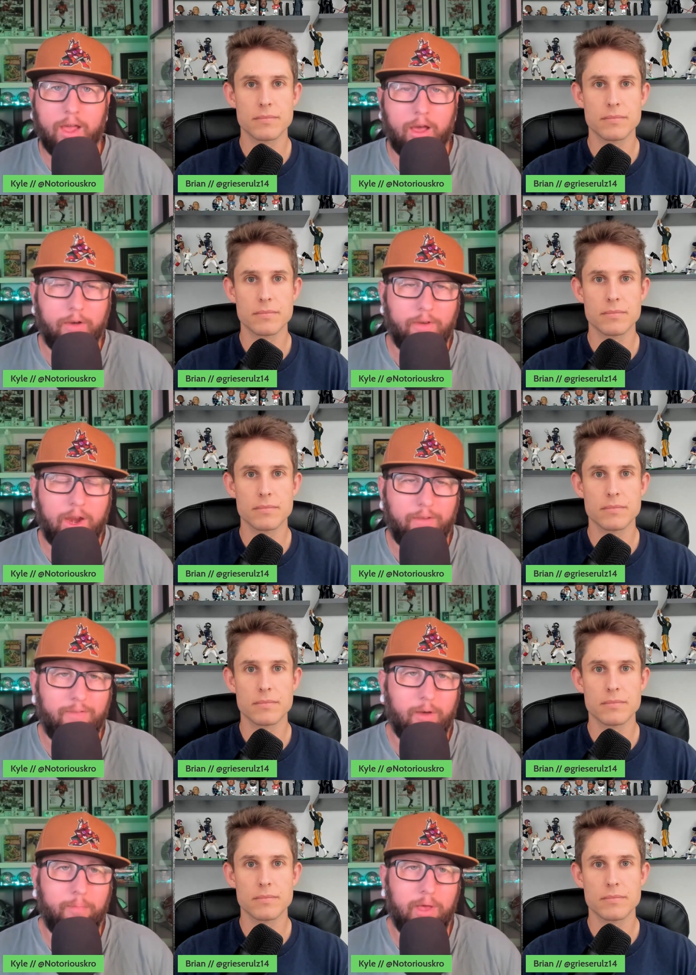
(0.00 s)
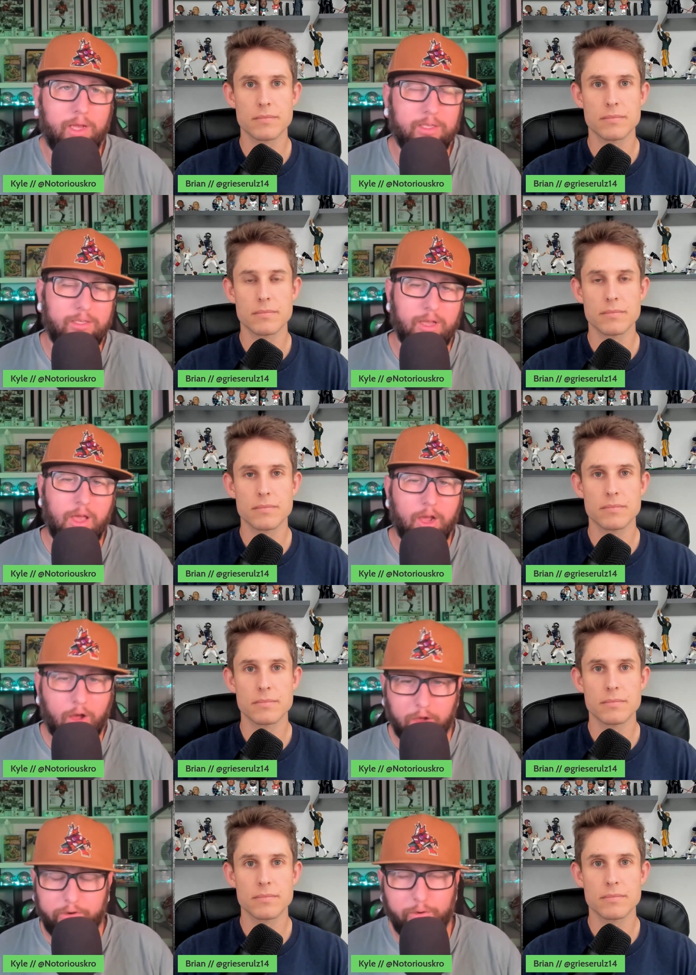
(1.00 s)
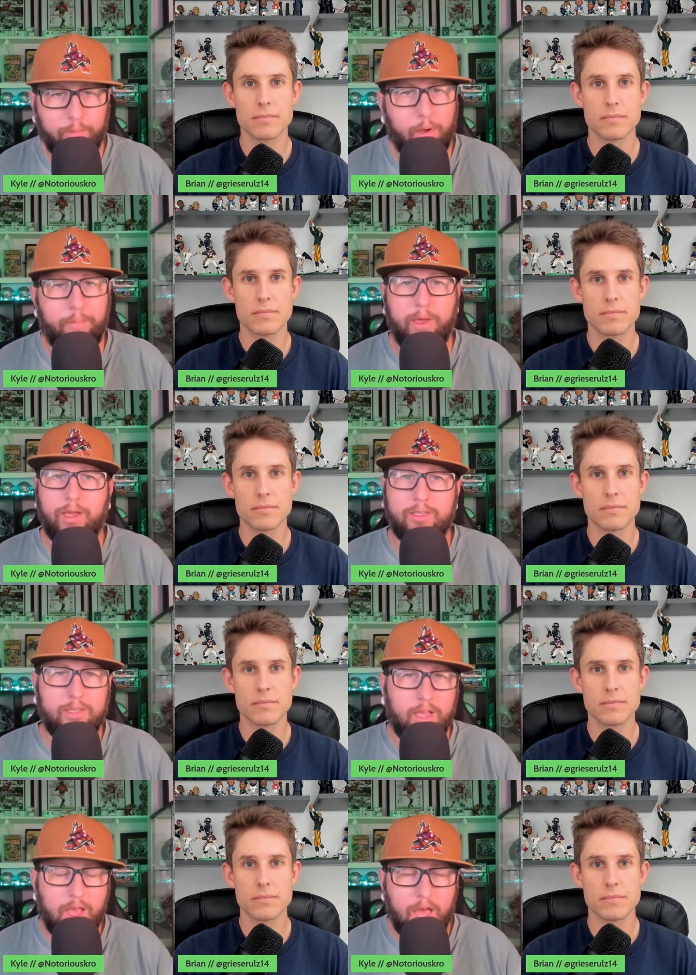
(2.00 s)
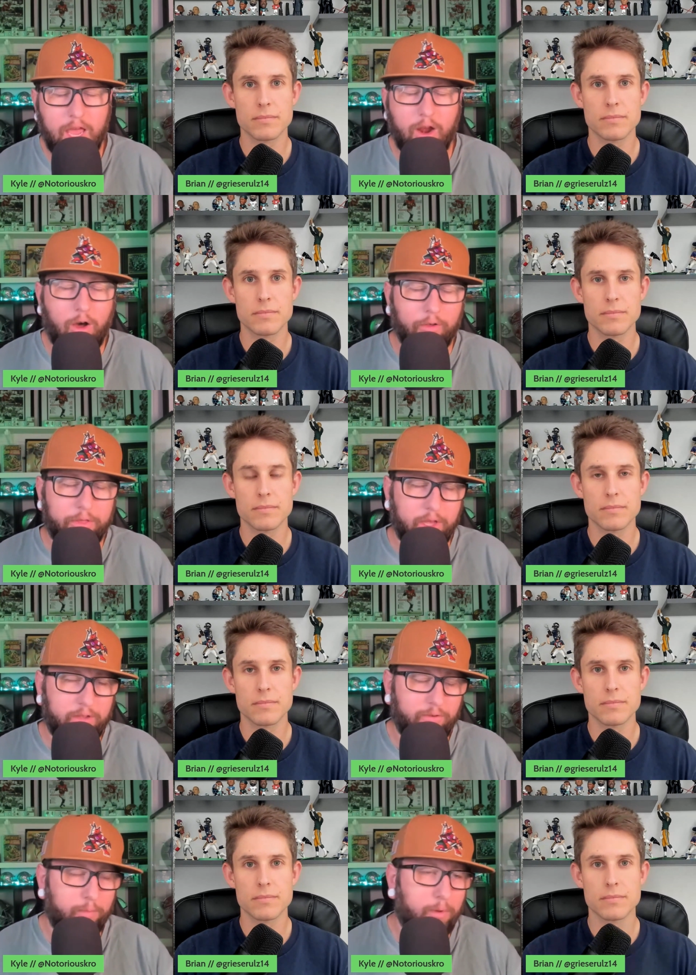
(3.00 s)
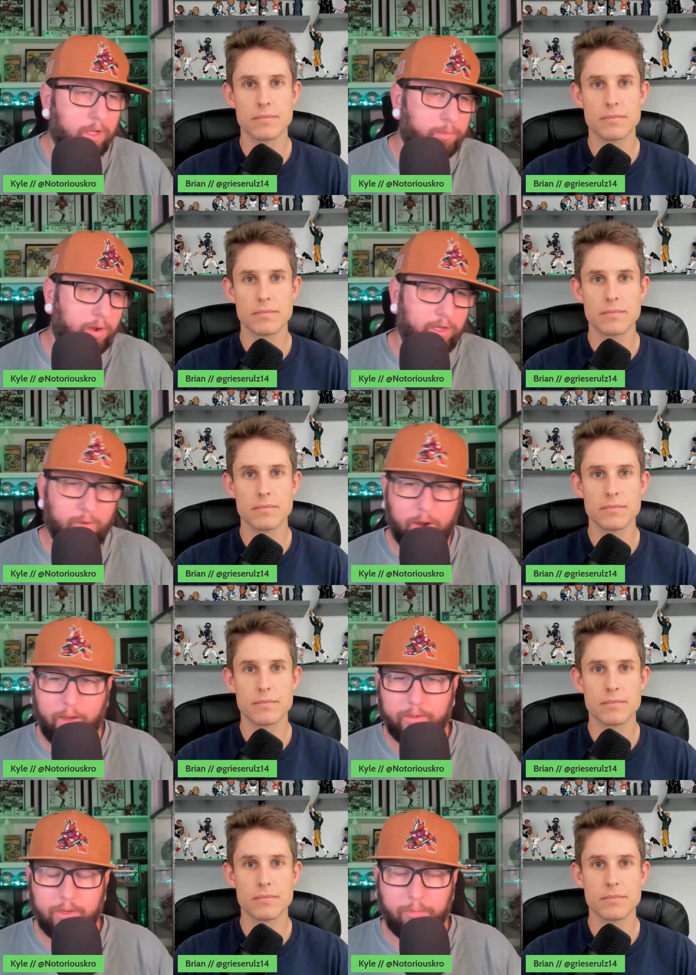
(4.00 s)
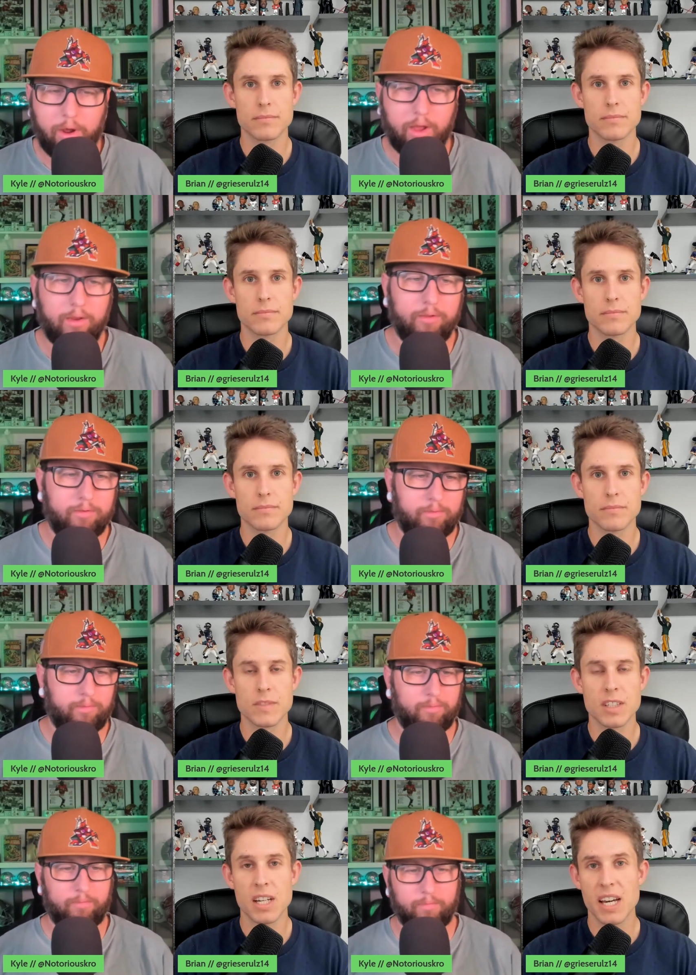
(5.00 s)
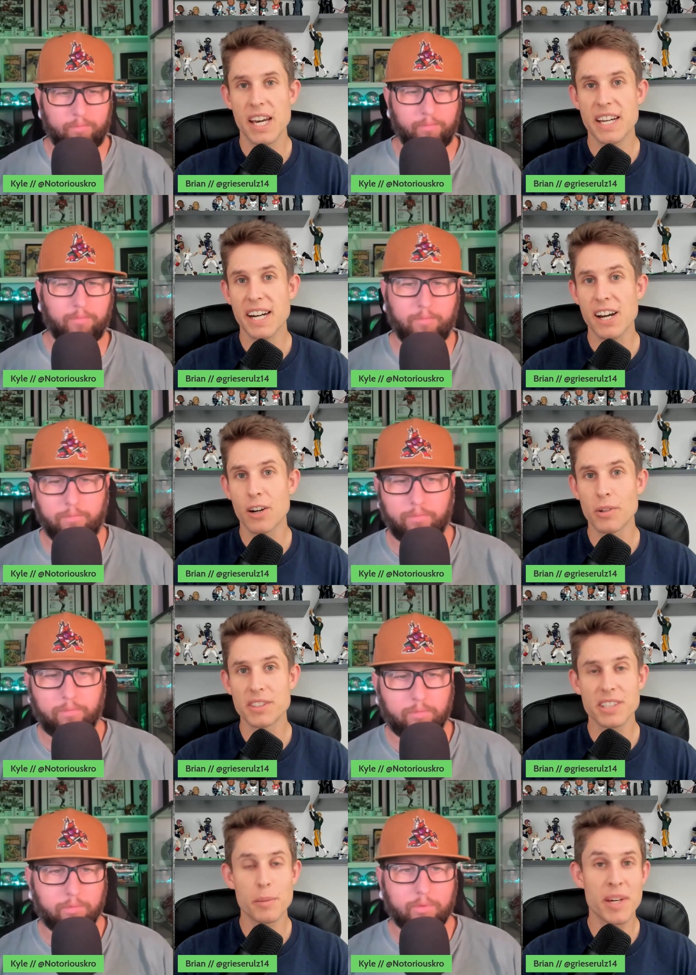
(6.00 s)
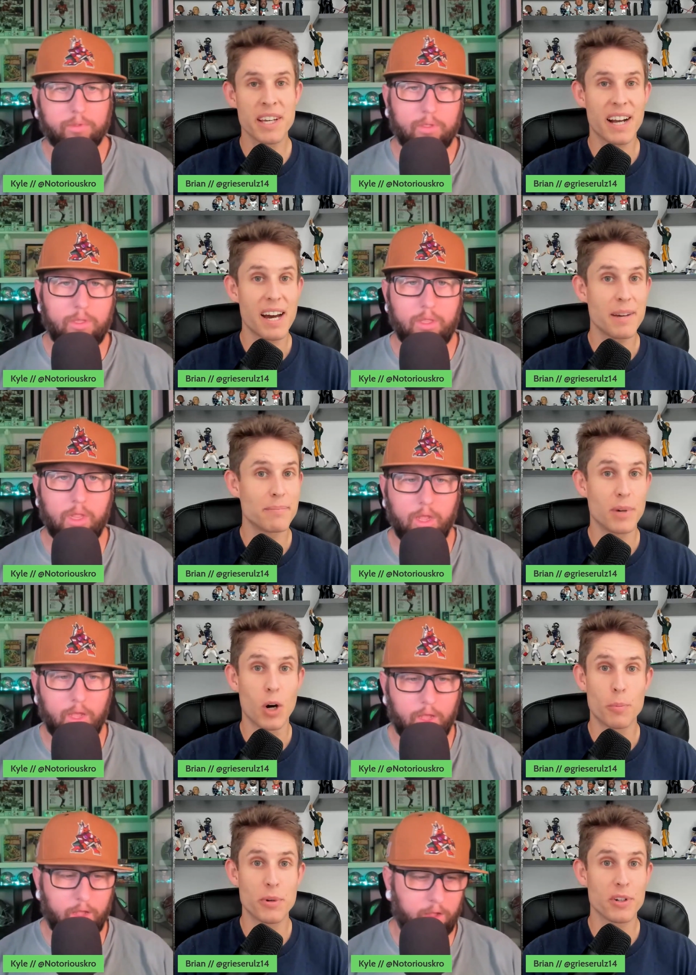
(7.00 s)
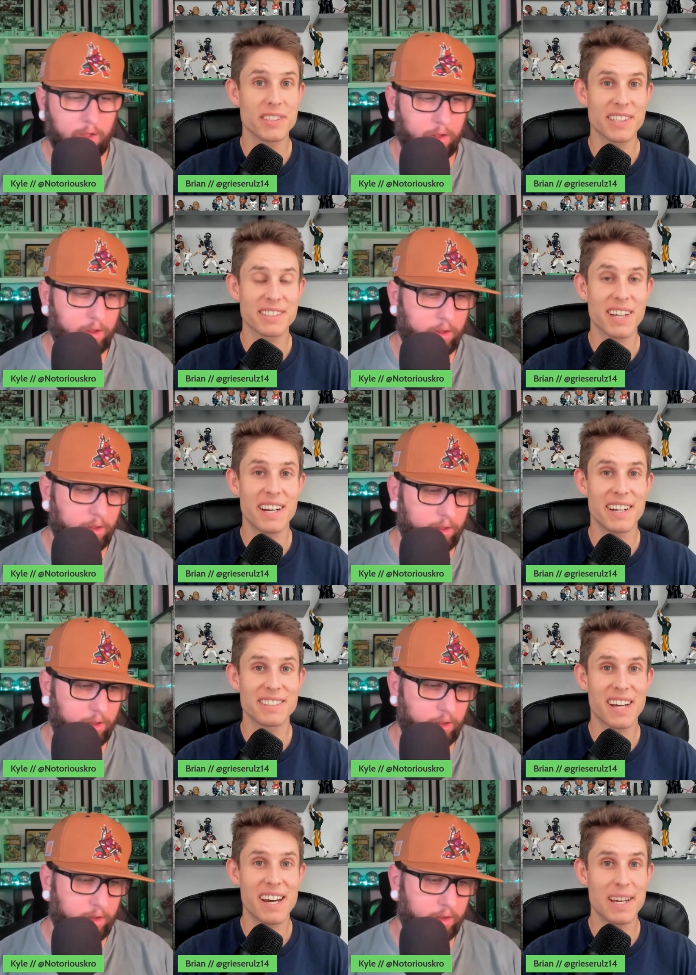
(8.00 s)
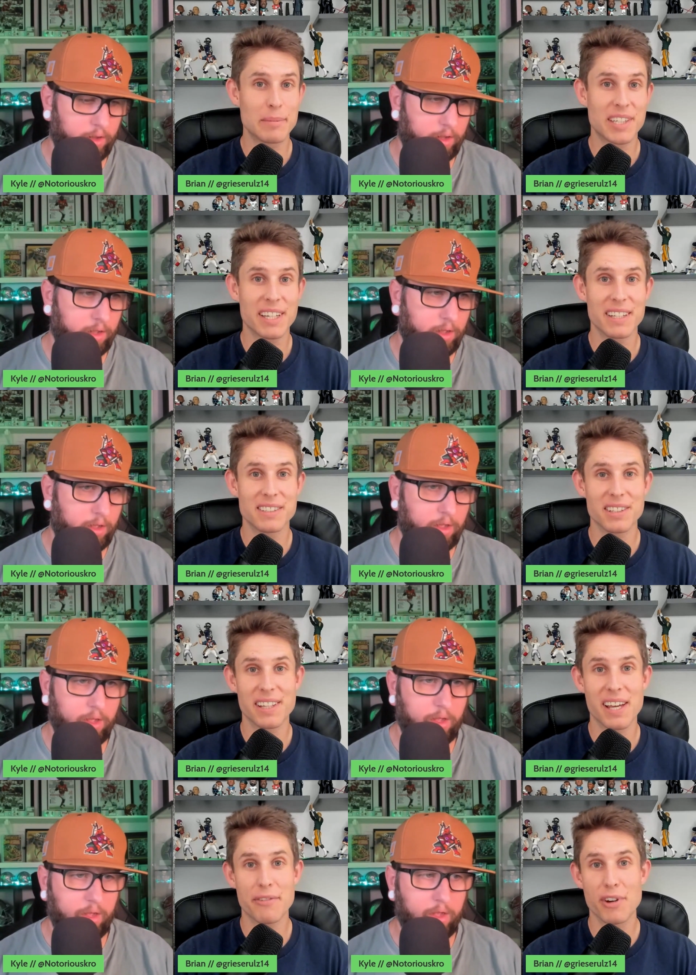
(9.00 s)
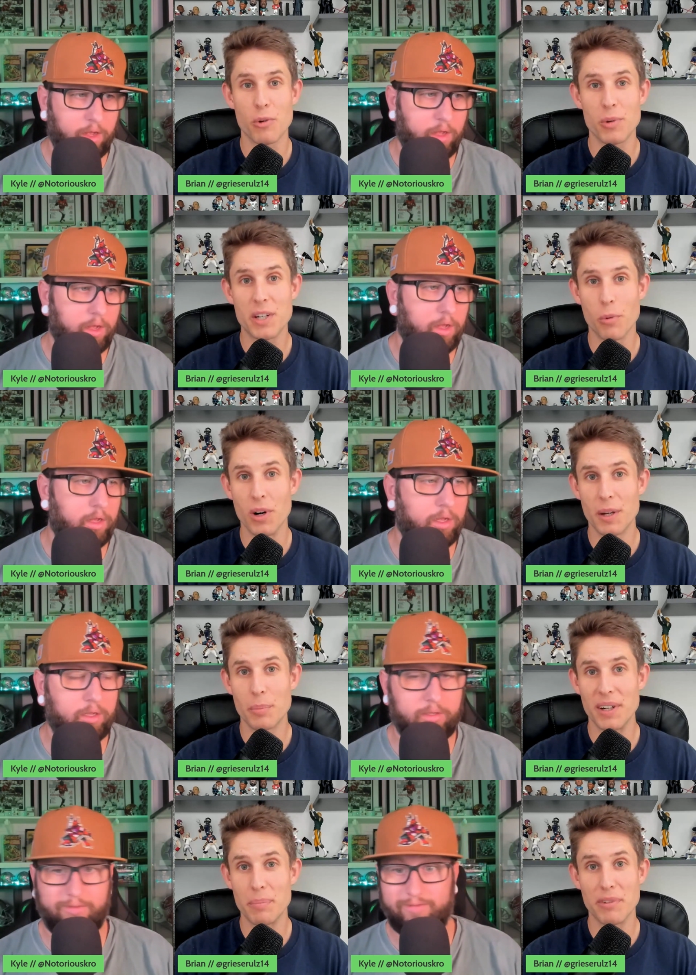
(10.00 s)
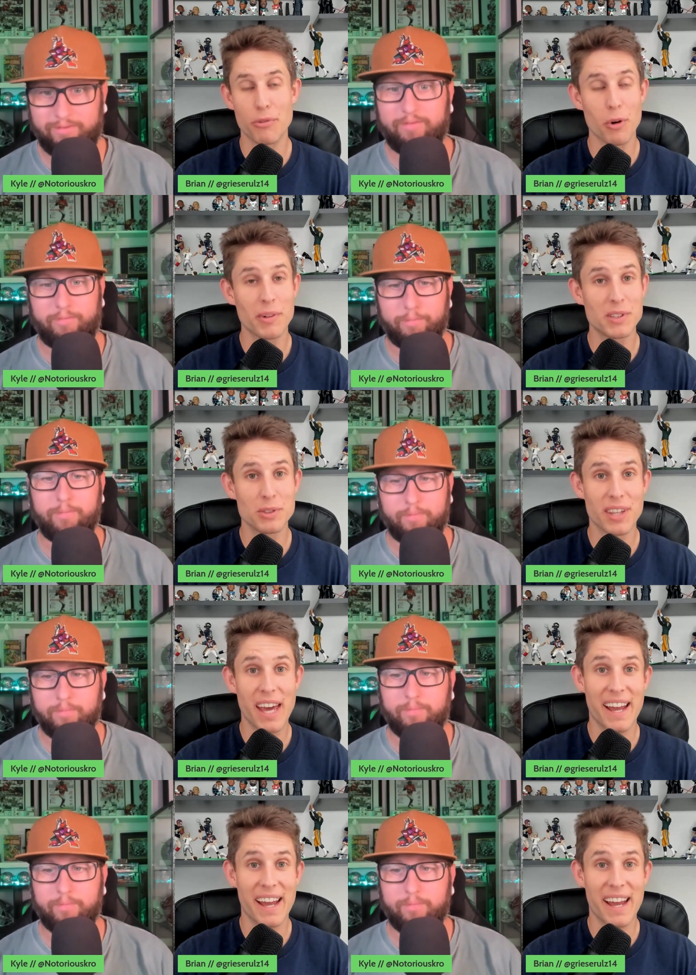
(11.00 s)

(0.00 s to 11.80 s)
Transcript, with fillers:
Speaker 1: of NFL picks, college football picks, and all things football. is Brian Twining. What's up, Brian?
Speaker 2: Hey, Kyle, what's up, man? I hope you're as excited as I am to get into the NFL week one. But before we do that,